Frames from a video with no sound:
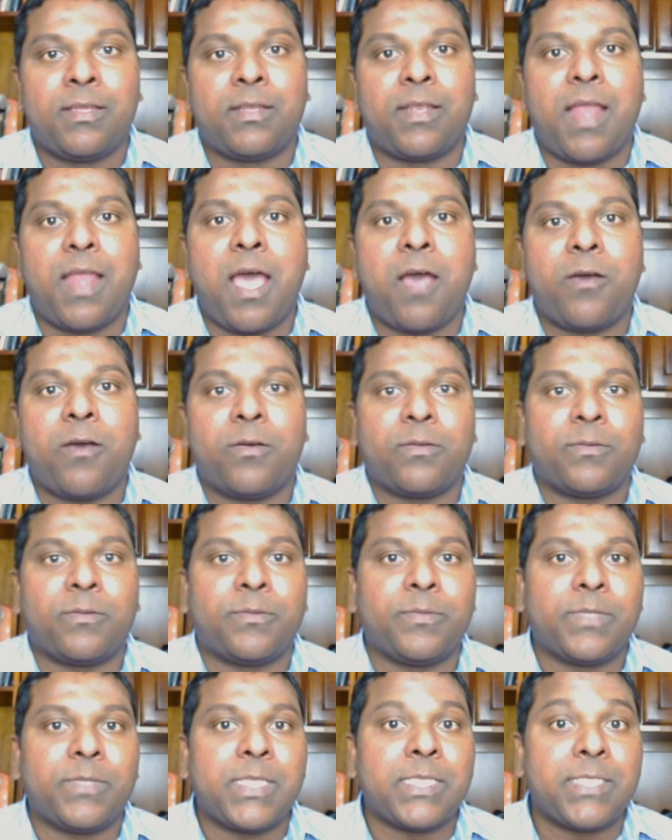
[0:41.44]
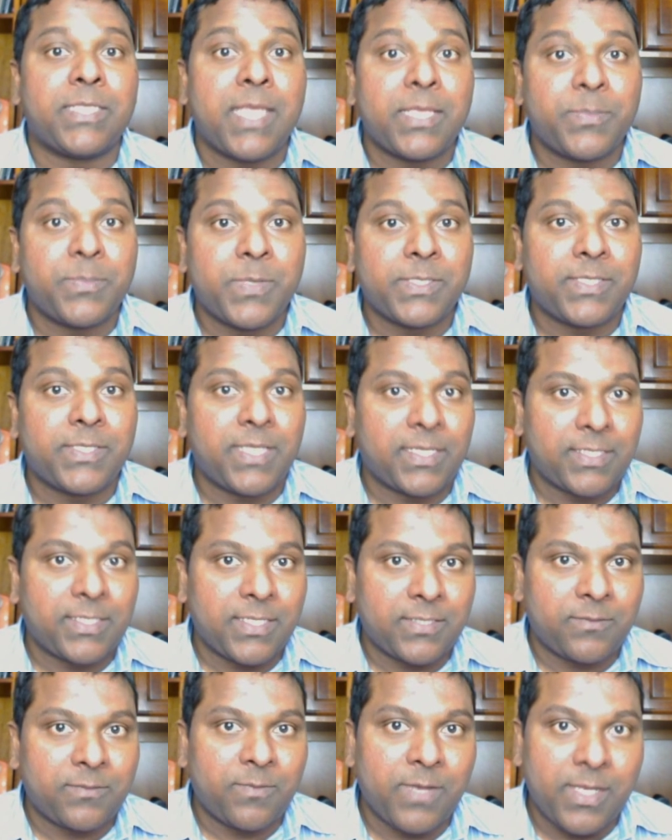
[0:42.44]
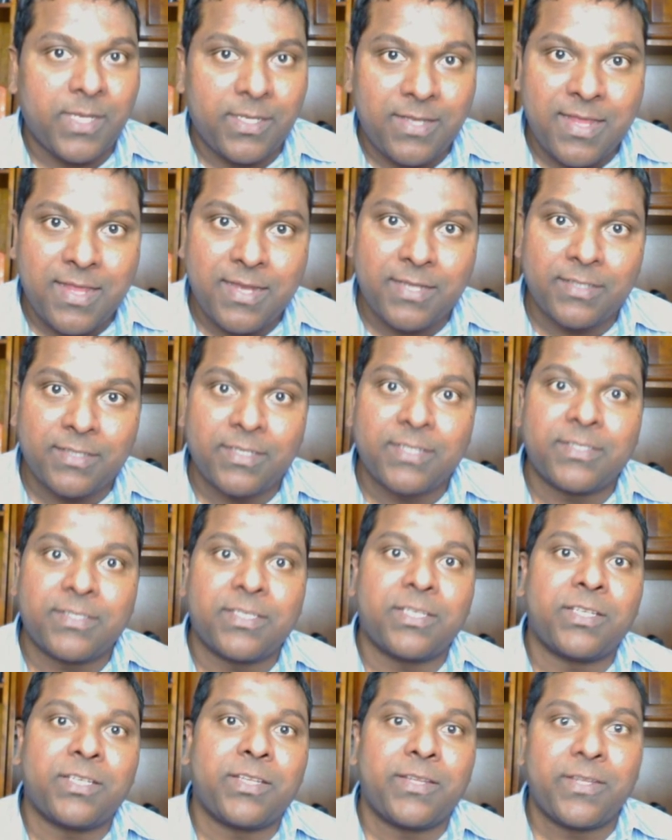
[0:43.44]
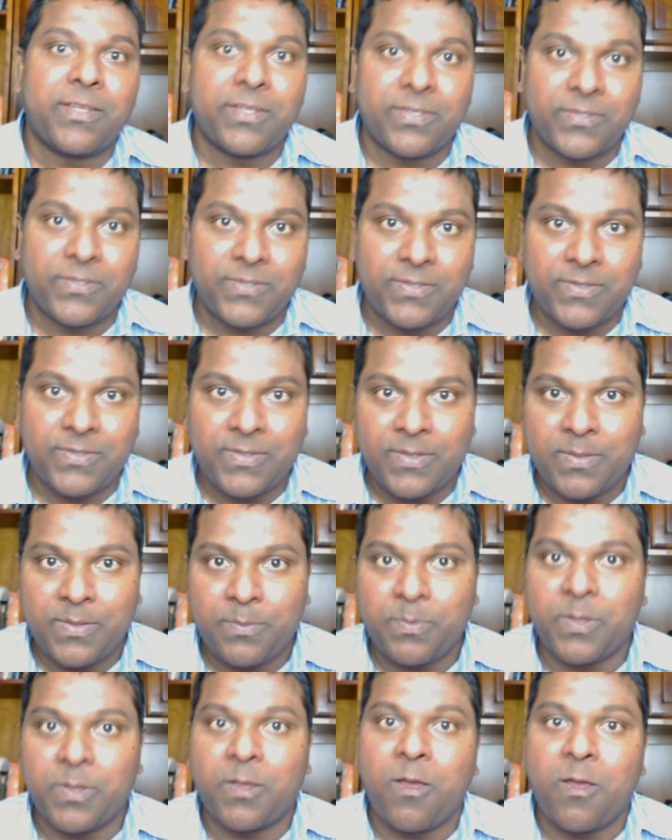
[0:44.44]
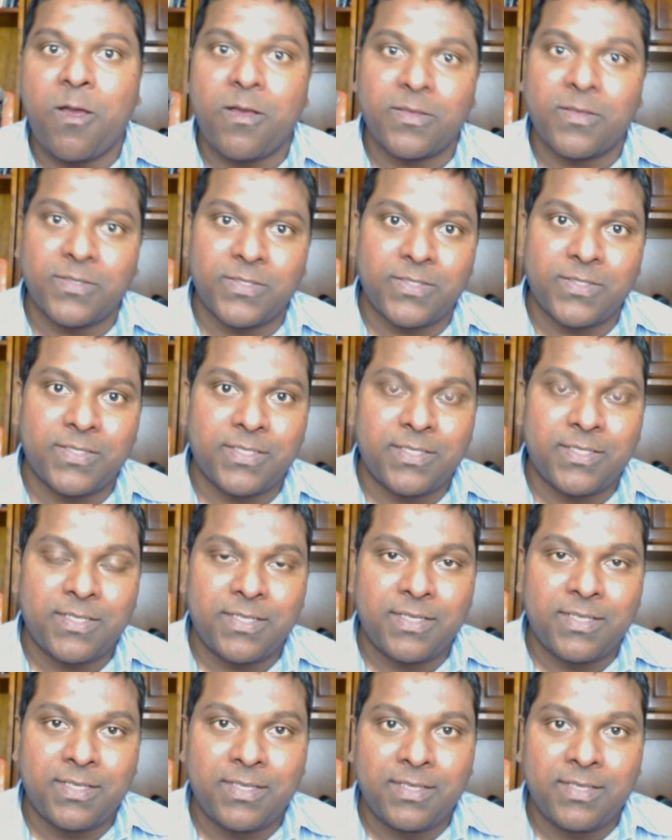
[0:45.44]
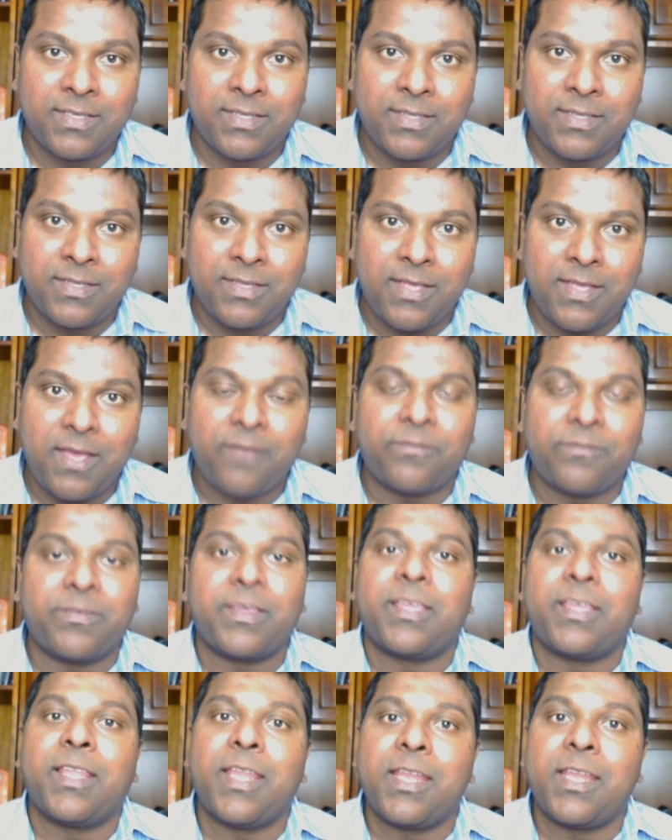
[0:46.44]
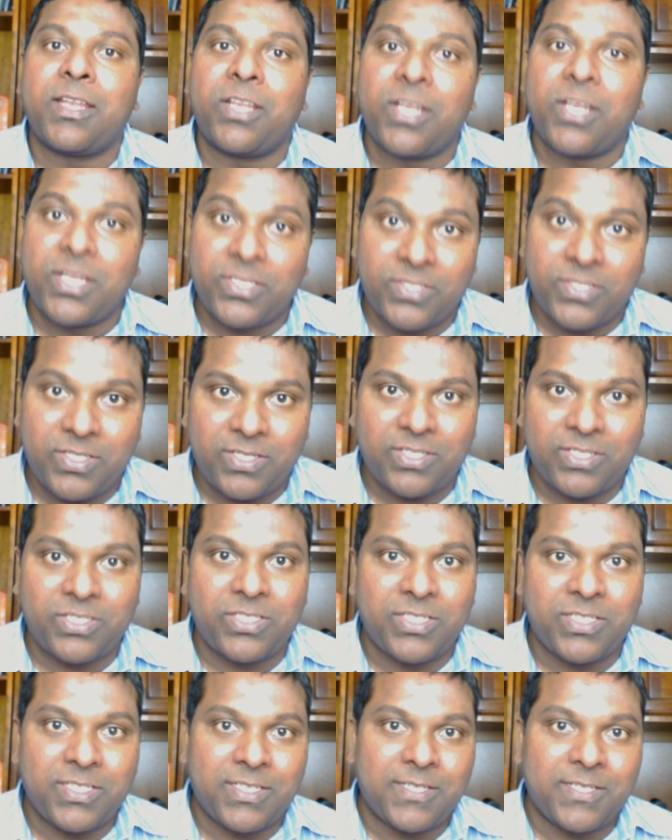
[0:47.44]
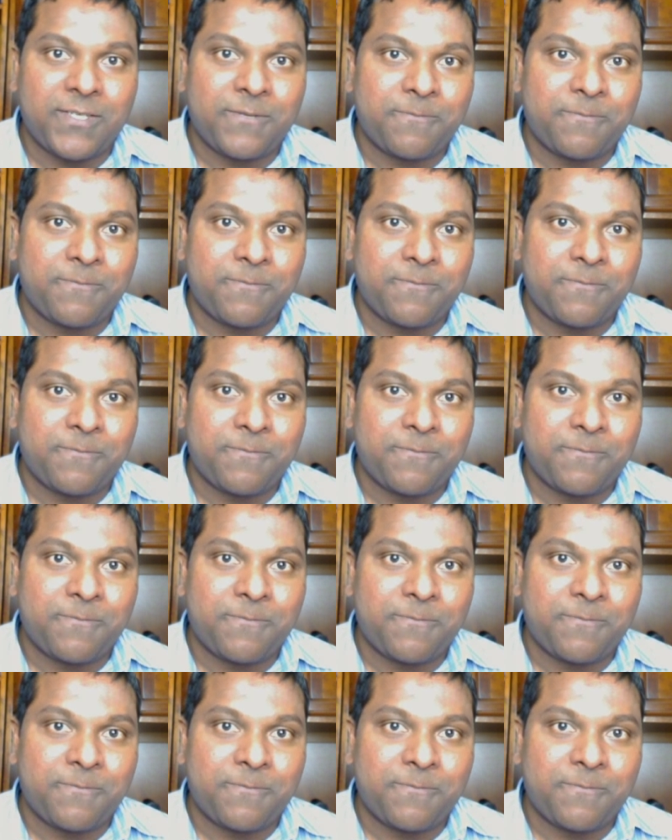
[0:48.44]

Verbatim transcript: Now, this has been successfully done in recent years because of a great research